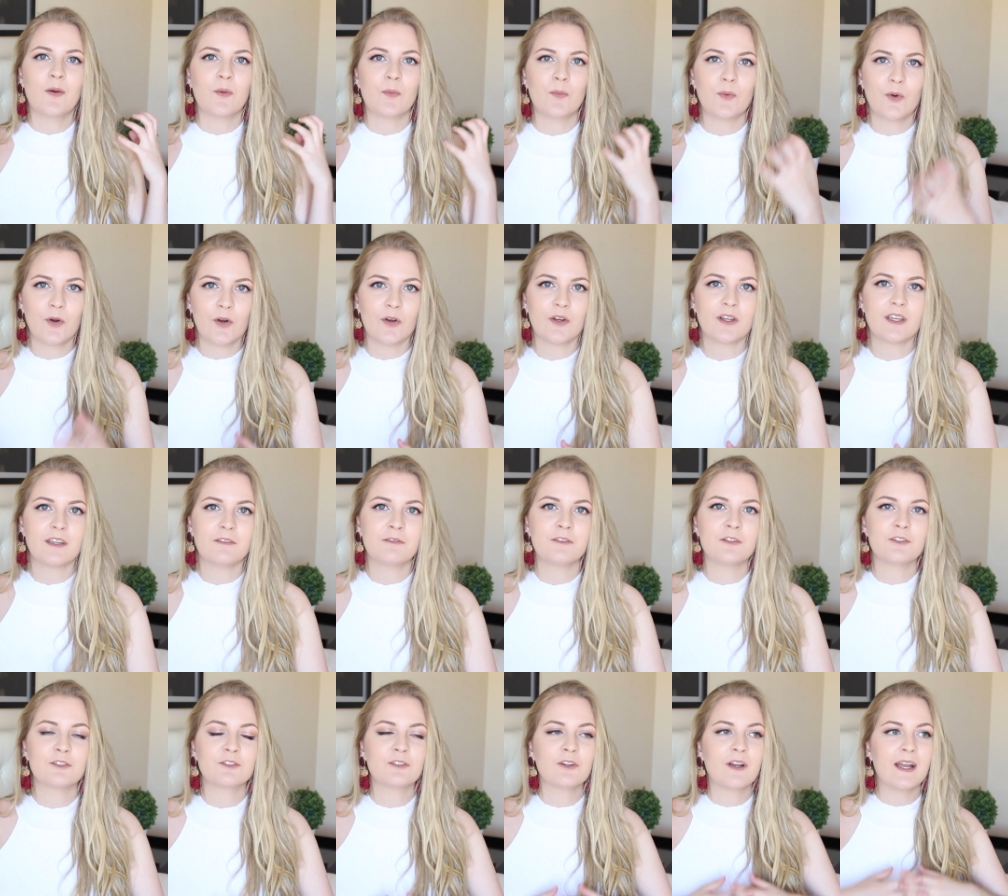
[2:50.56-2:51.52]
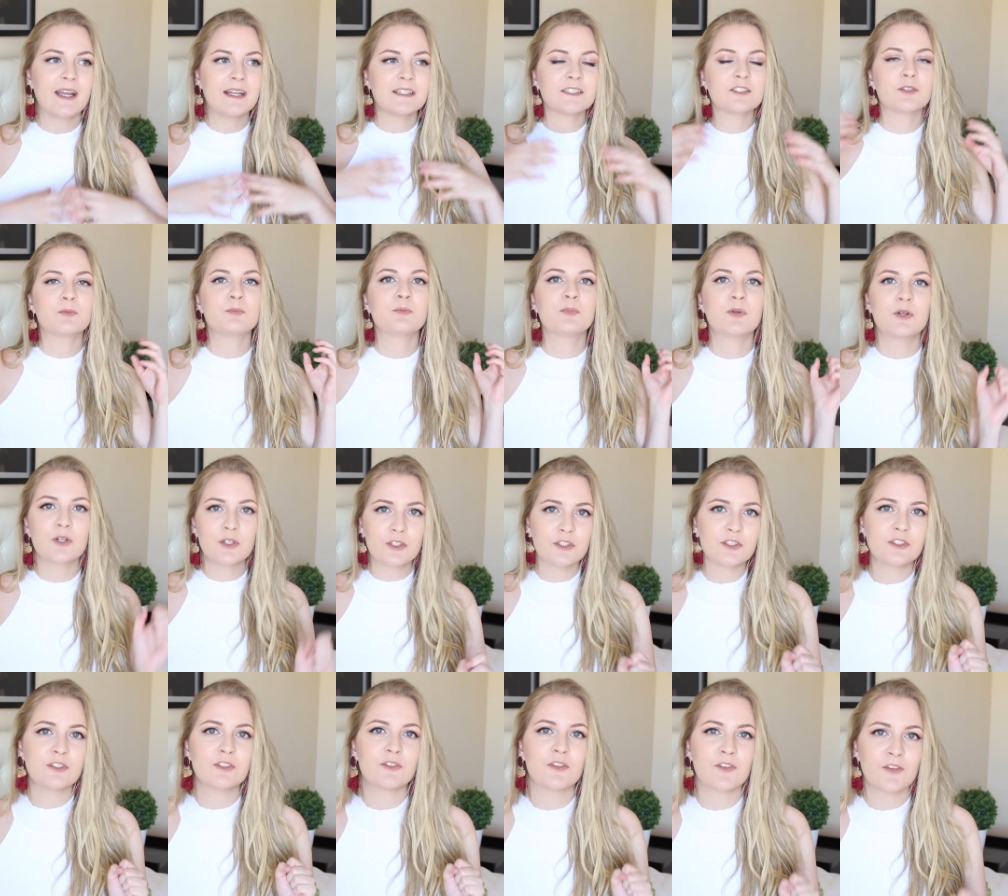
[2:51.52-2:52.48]
work, if you're trying to
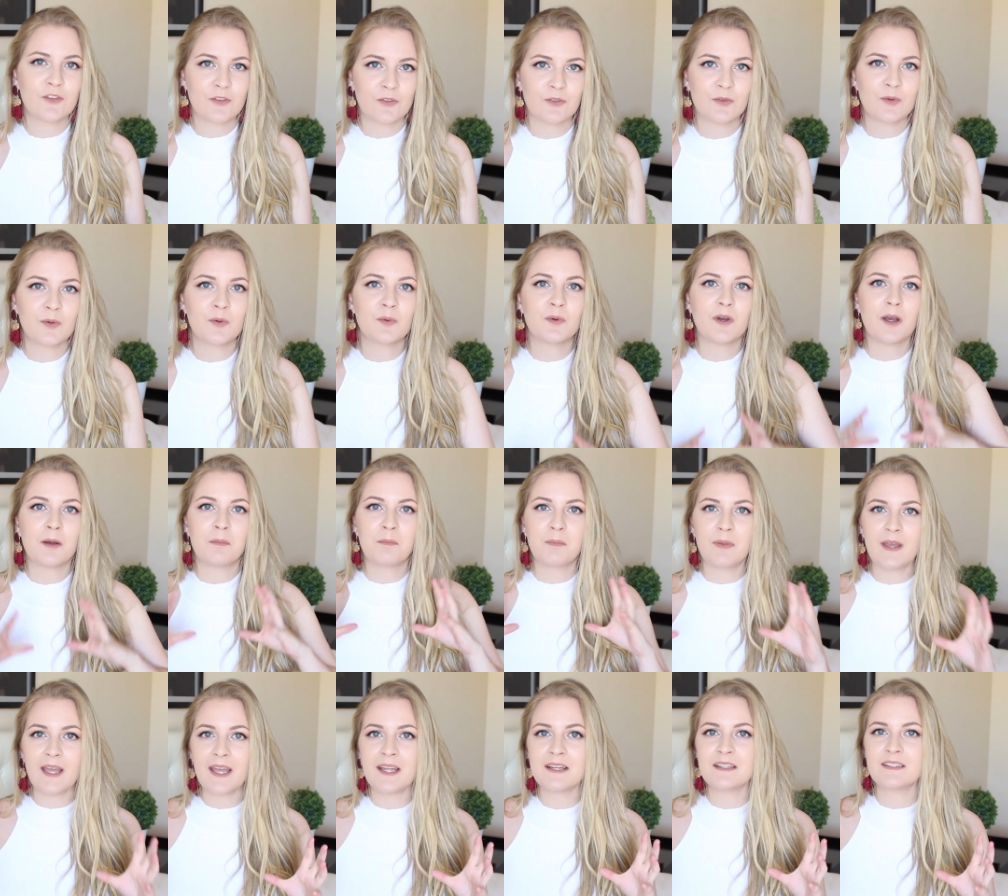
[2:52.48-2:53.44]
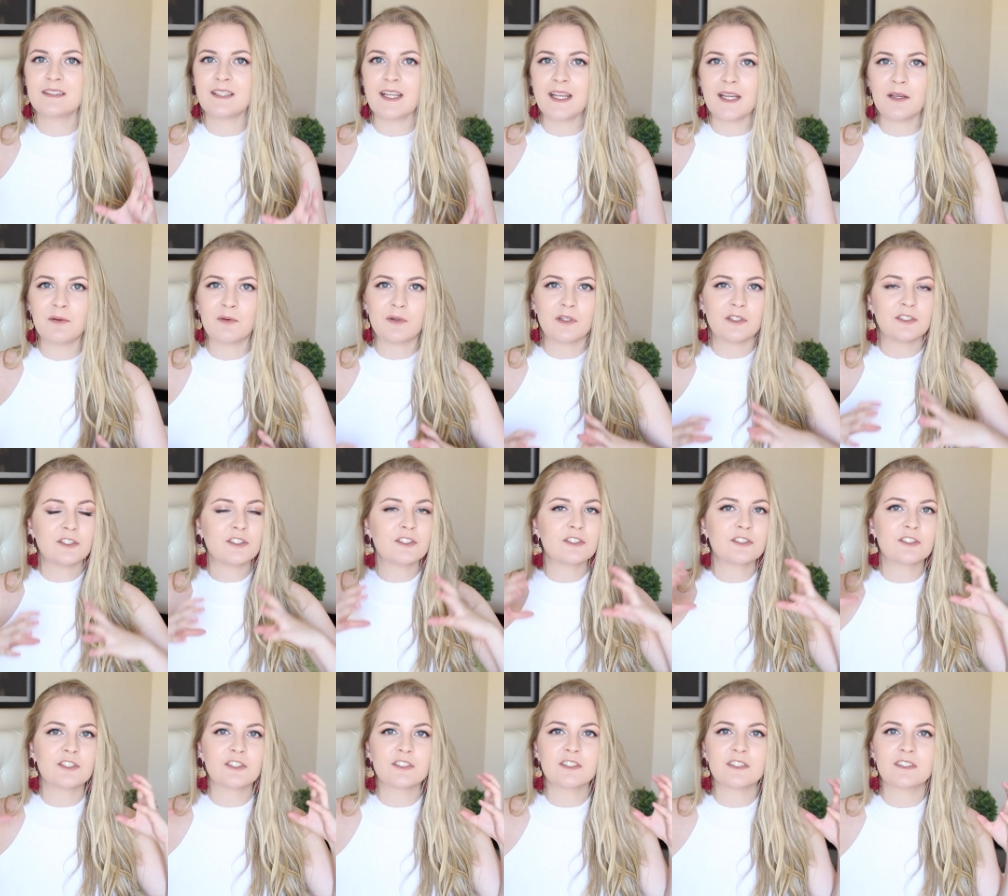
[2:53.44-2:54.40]
push through a bad day where
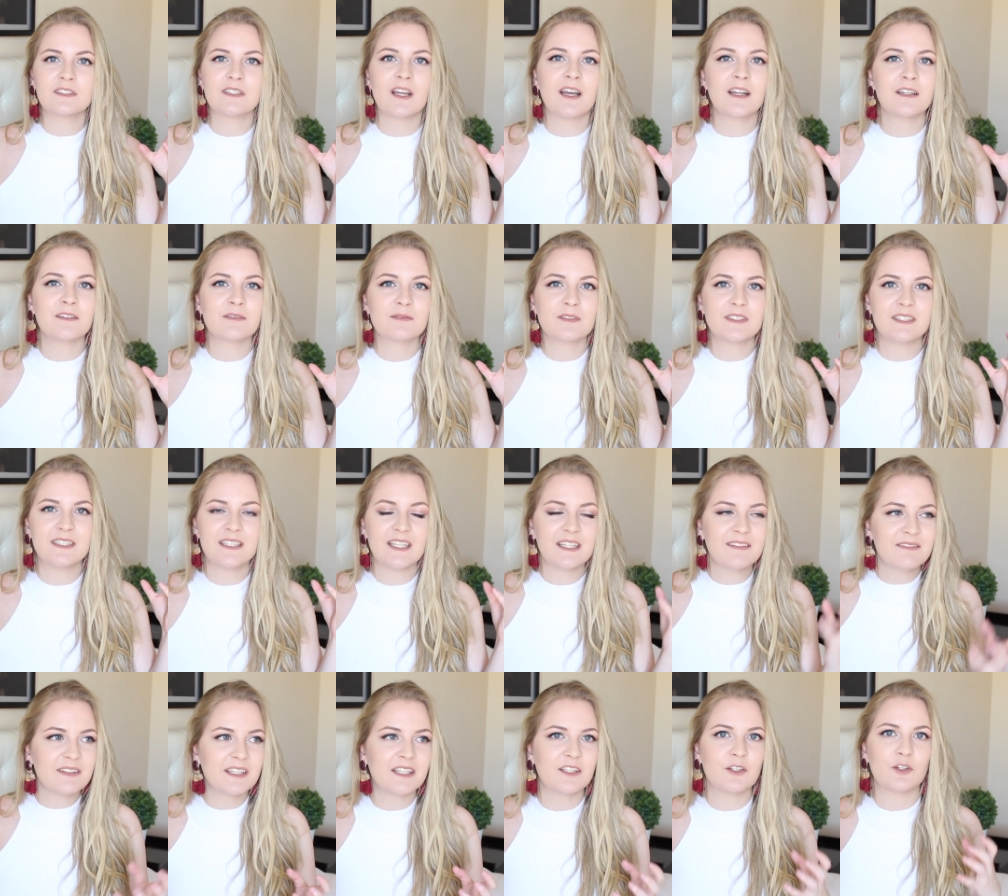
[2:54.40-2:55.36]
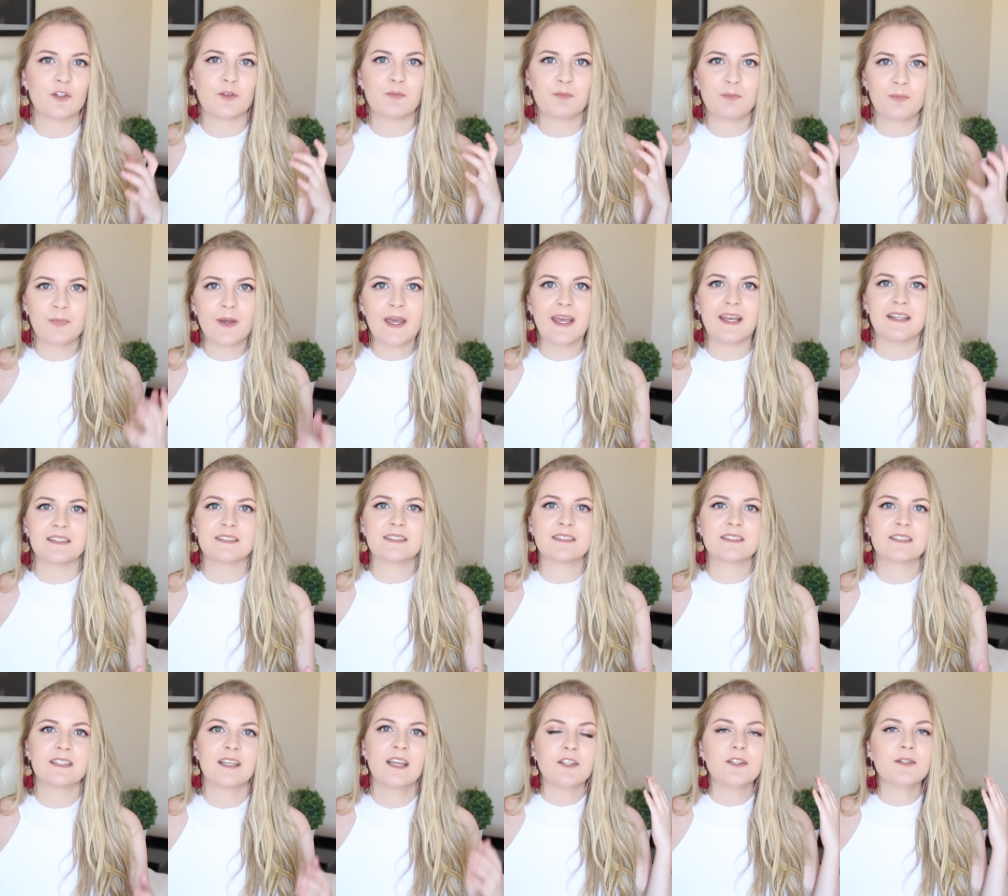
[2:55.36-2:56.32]
you're just not giving your
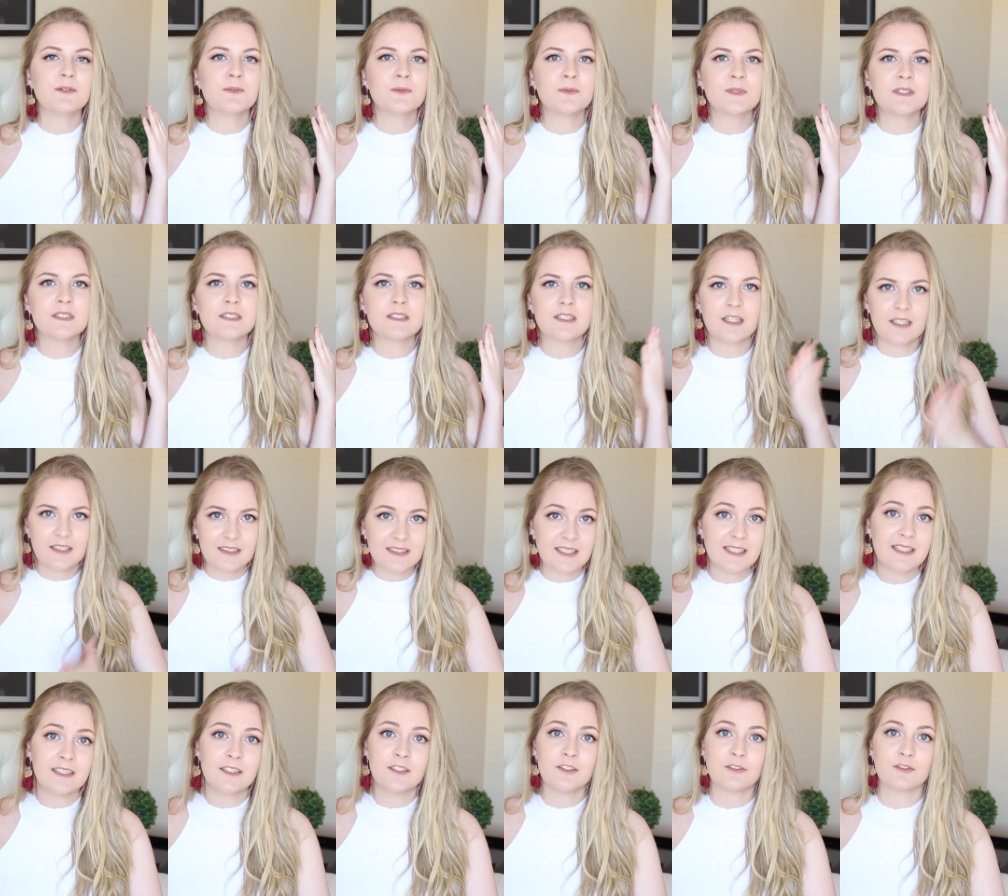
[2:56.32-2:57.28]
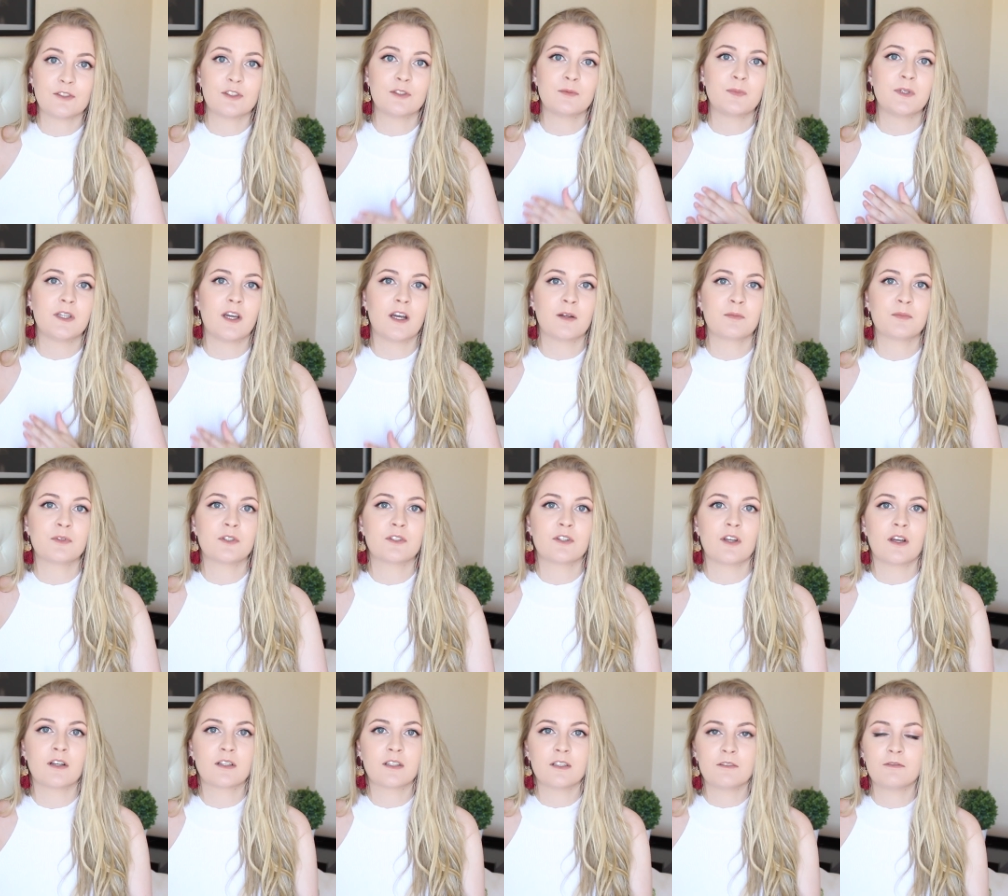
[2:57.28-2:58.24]
best, you will continue to be
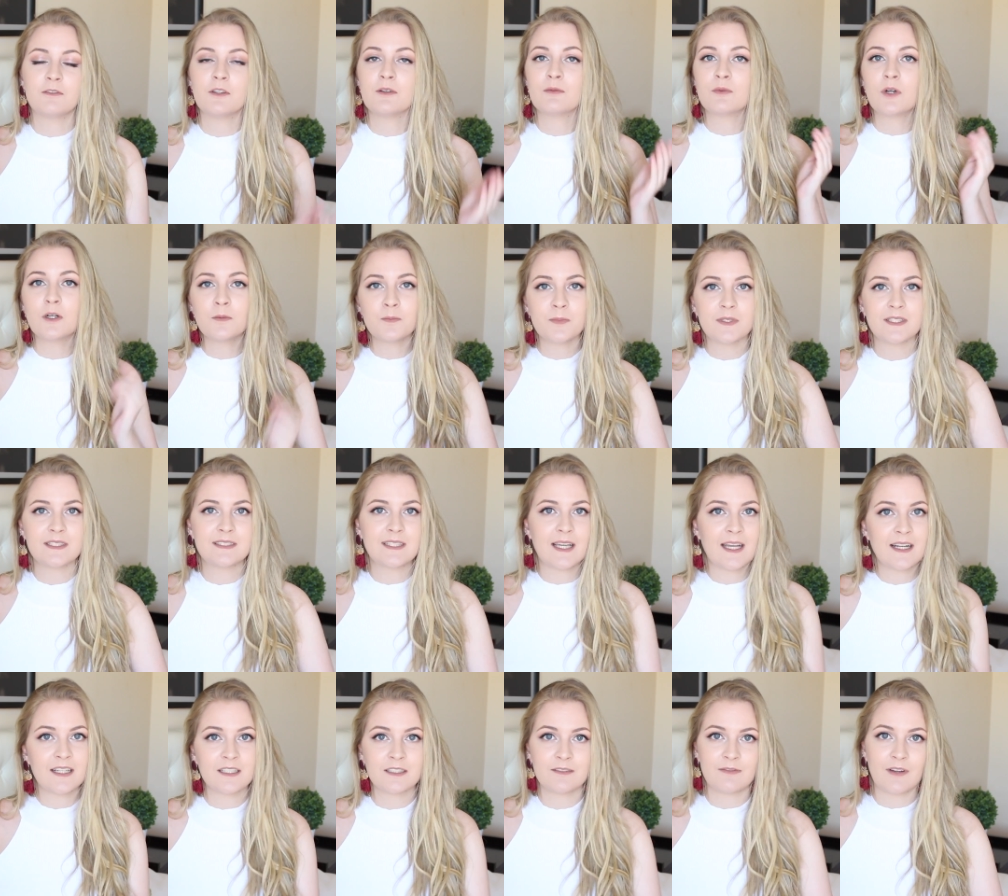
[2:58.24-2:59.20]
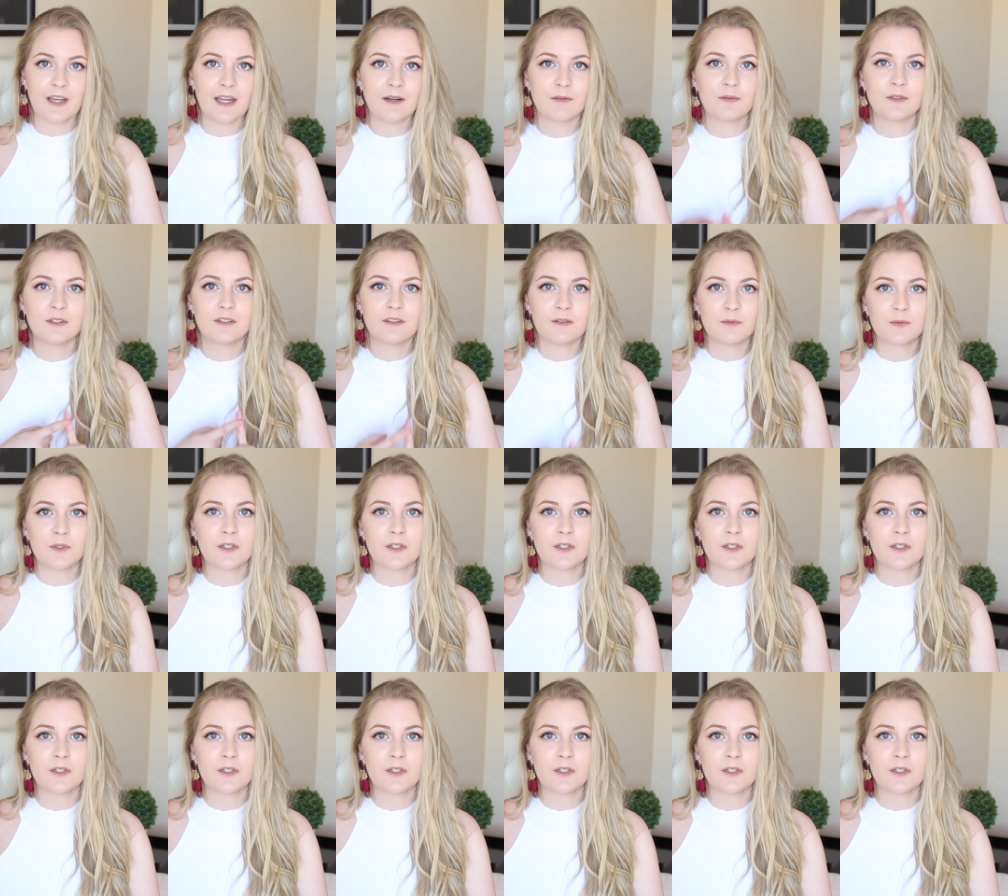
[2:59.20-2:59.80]
unproductive. You won't be satisfied with the